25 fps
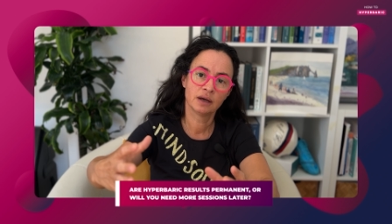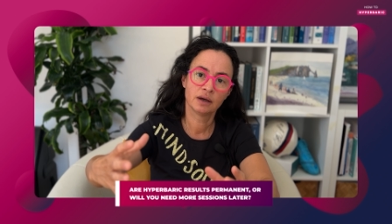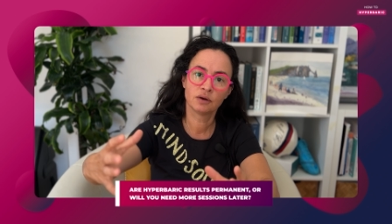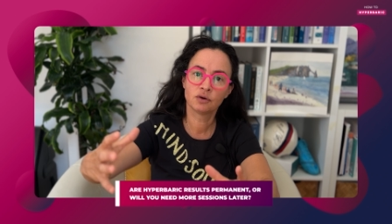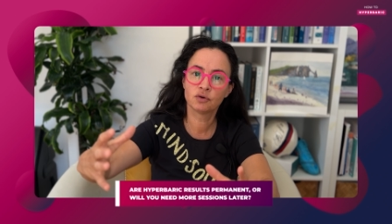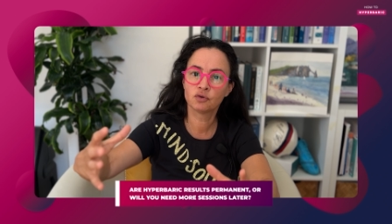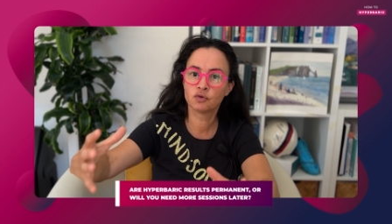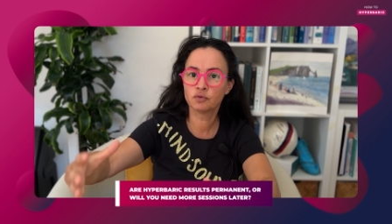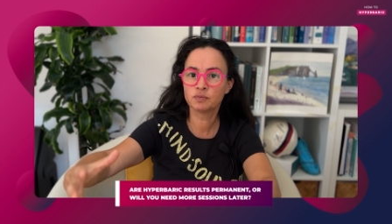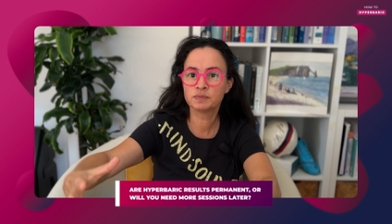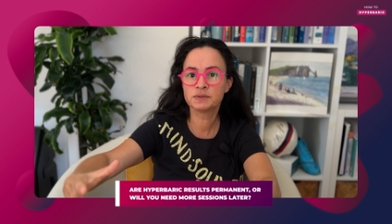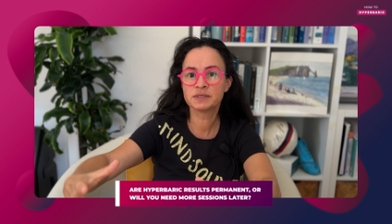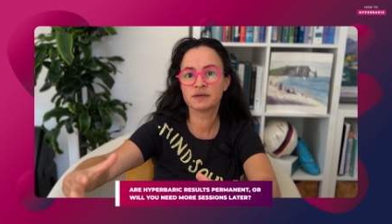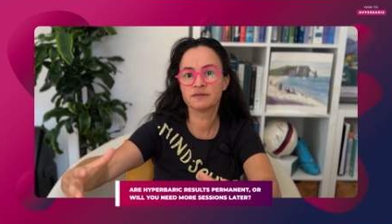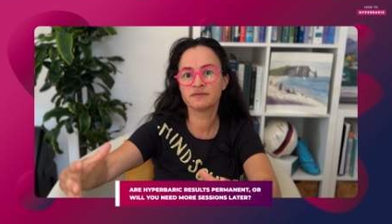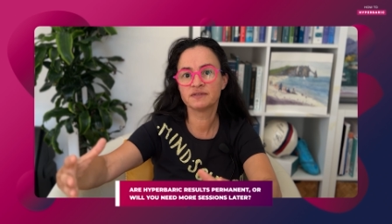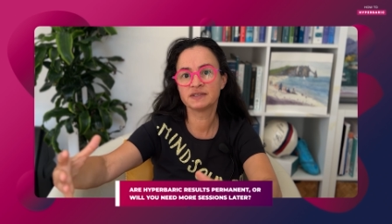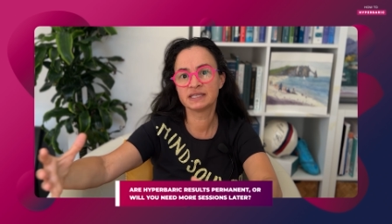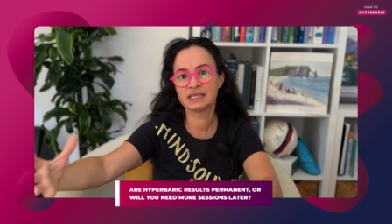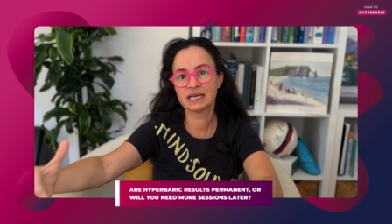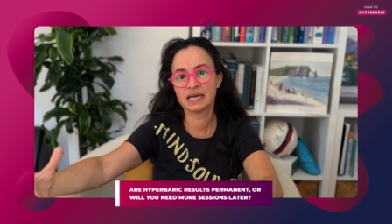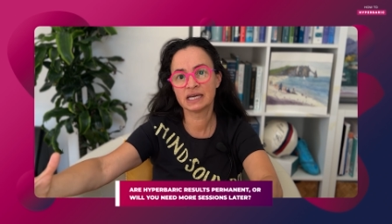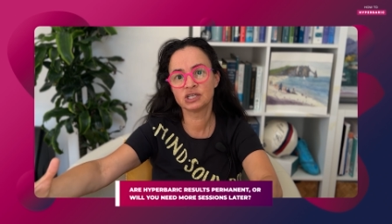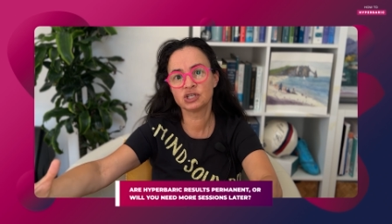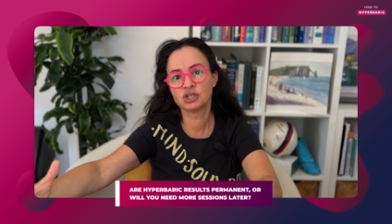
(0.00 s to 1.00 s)
groups of
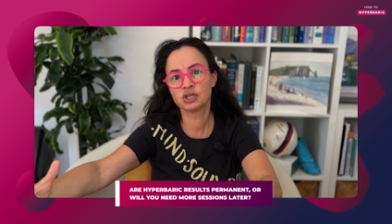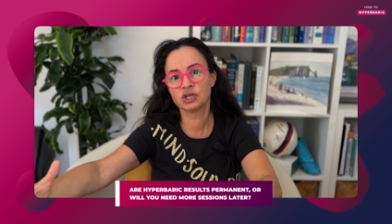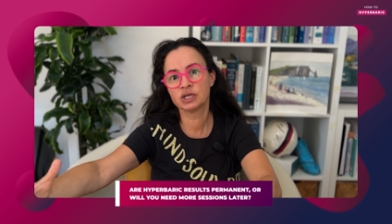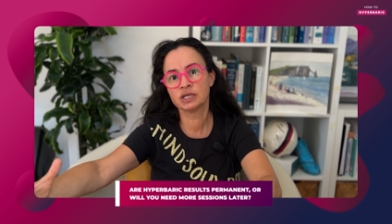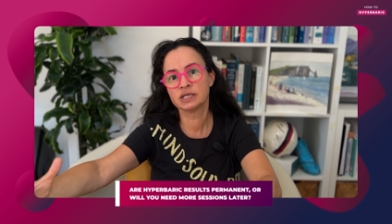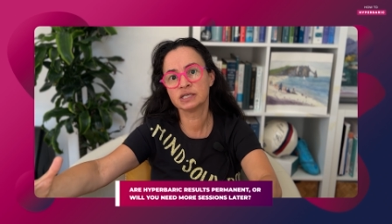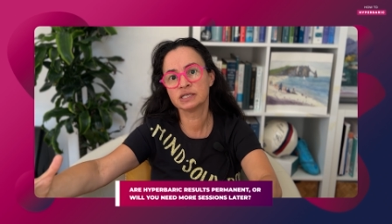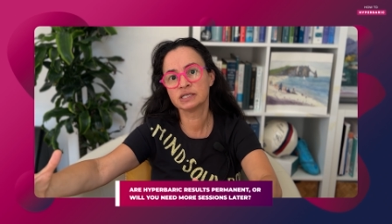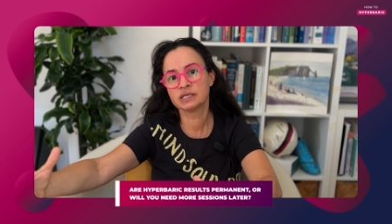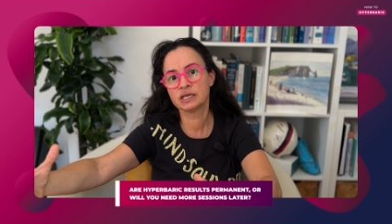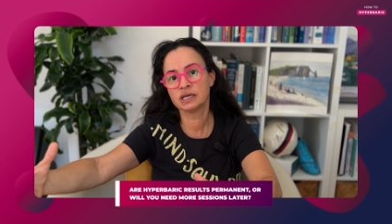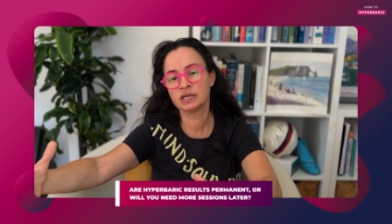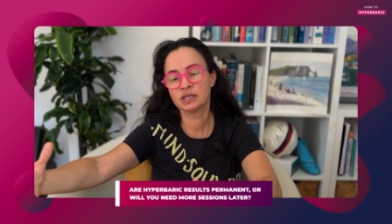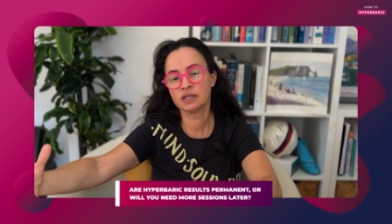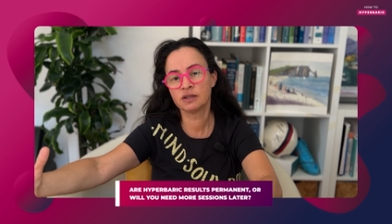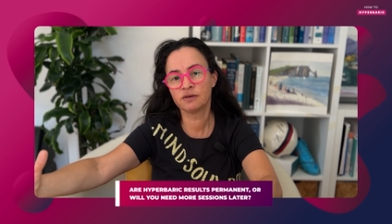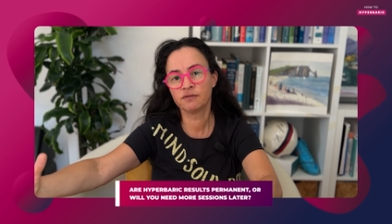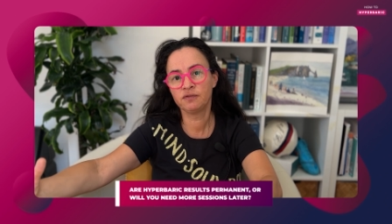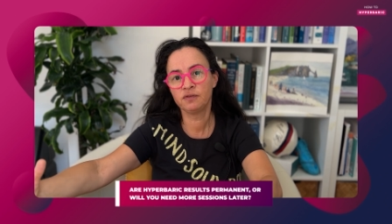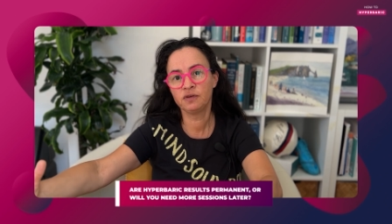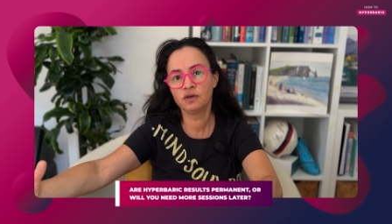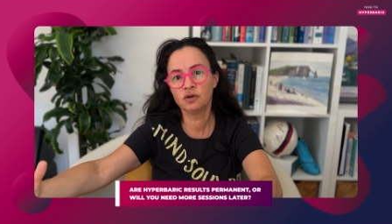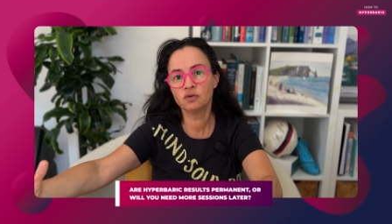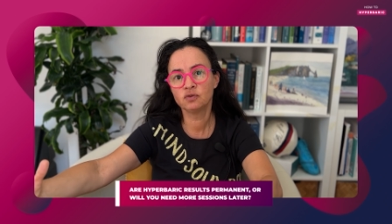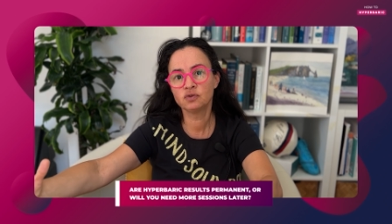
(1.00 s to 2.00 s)
sessions in the
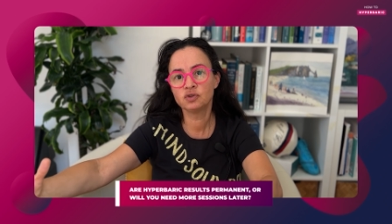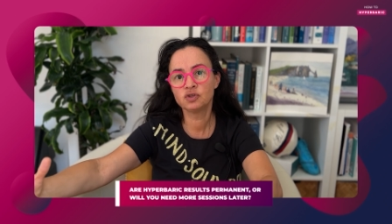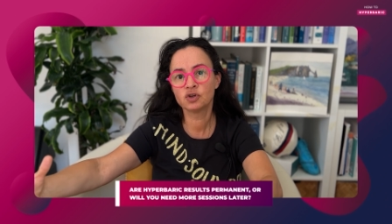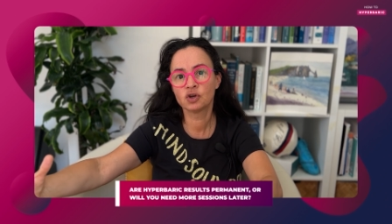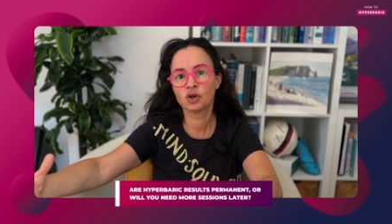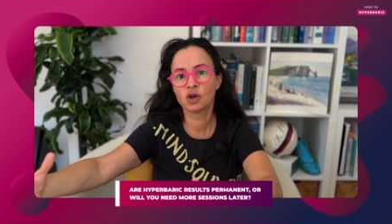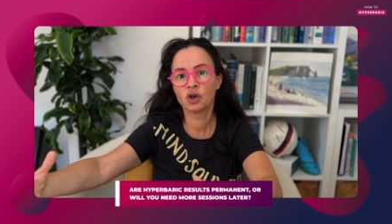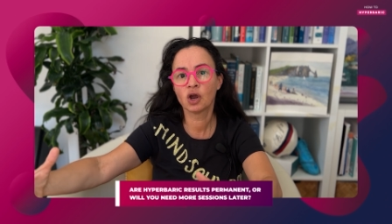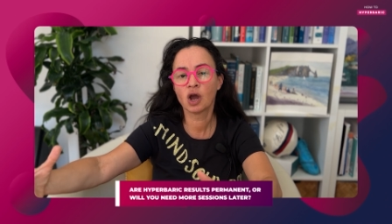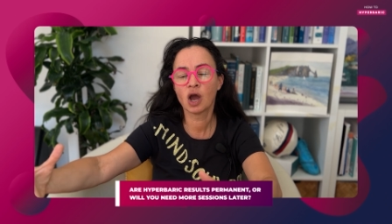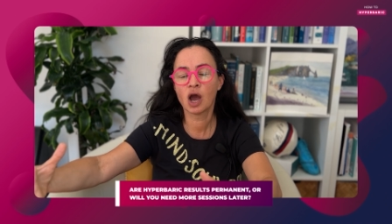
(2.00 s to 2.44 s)
future?